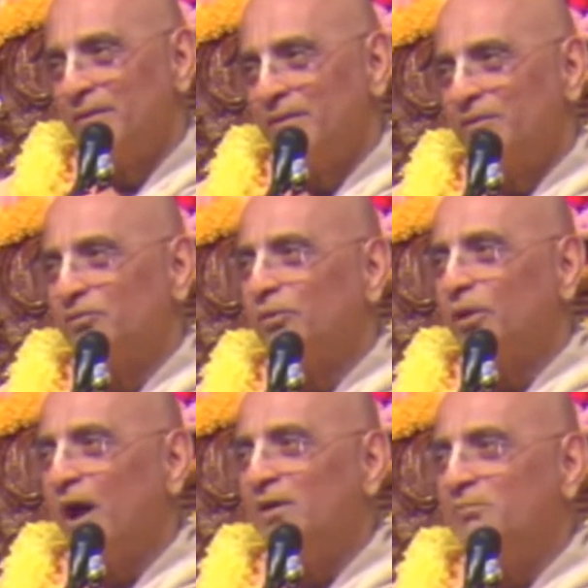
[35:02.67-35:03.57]
So
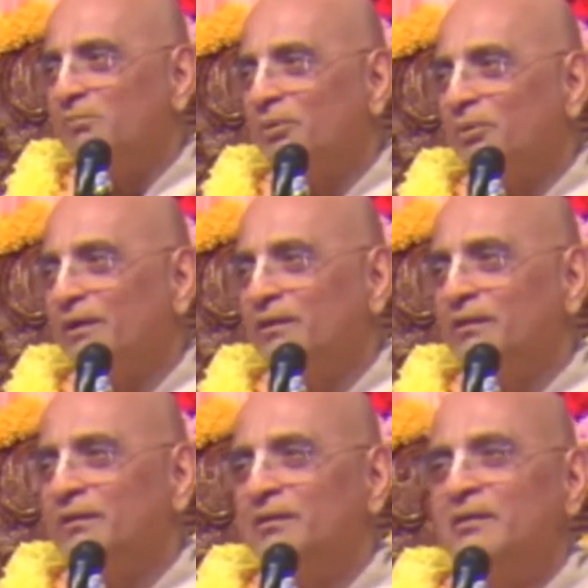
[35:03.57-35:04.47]
heartbroken,
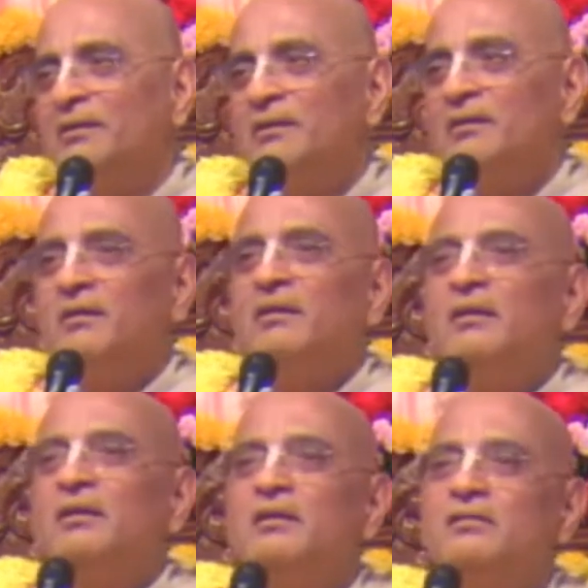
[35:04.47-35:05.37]

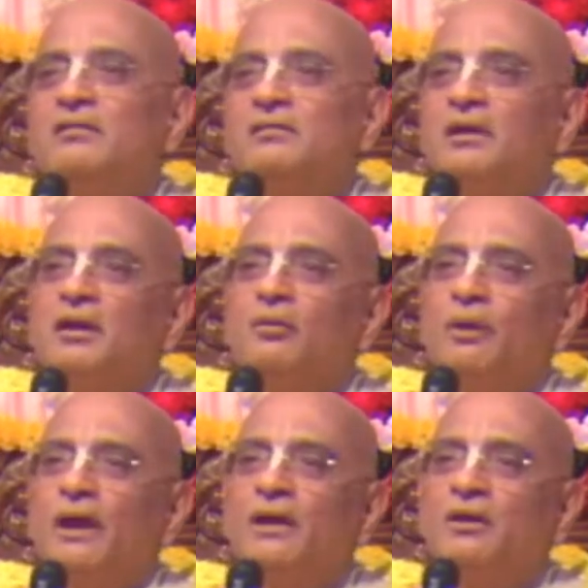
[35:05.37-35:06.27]
this girl
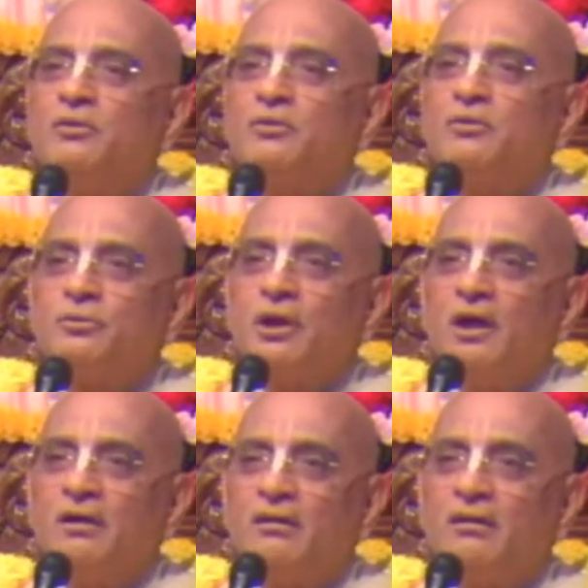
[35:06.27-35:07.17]
went to
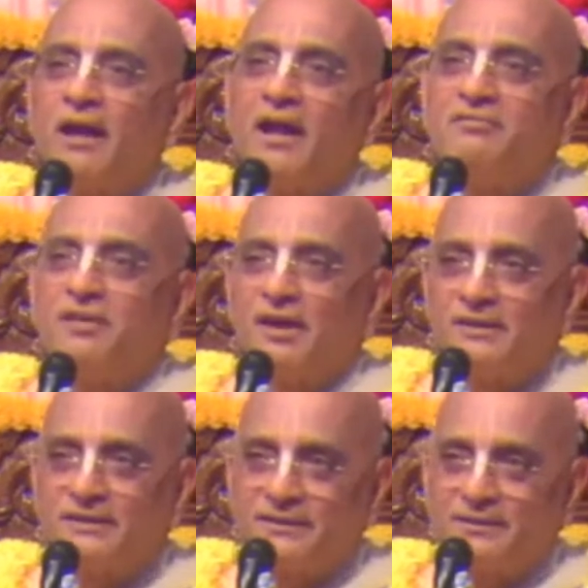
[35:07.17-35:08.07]
her
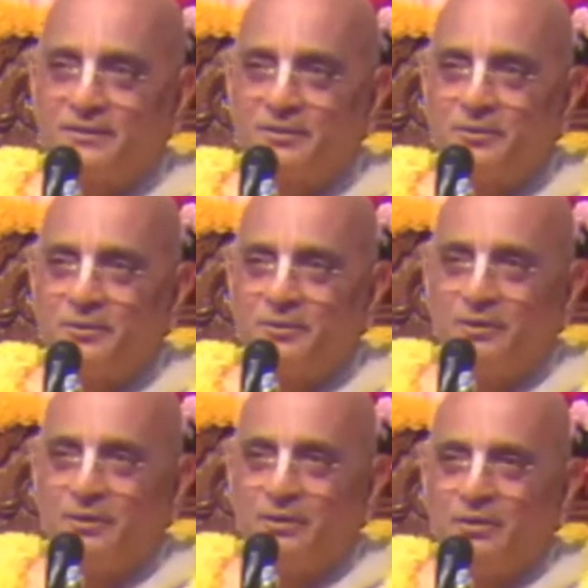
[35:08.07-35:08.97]
grandfather,
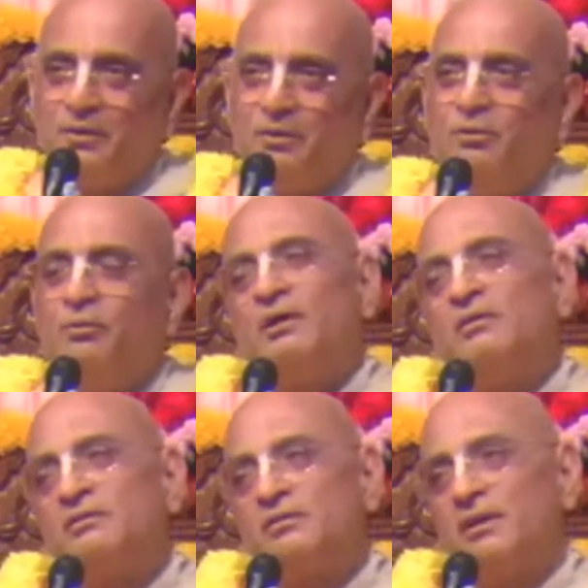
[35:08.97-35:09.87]
who
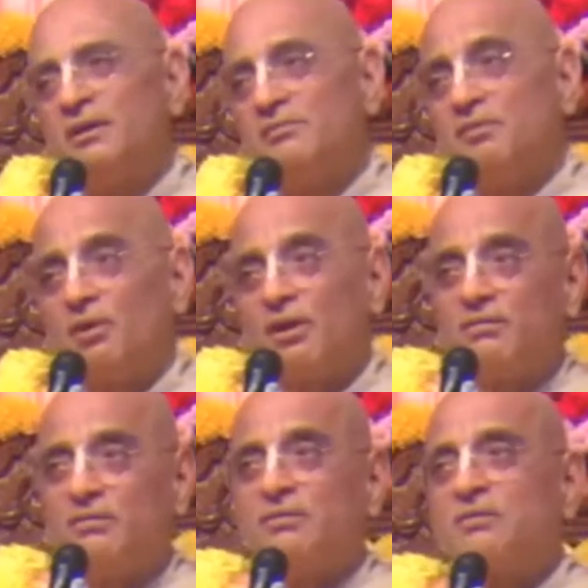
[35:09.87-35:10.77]
was in the forest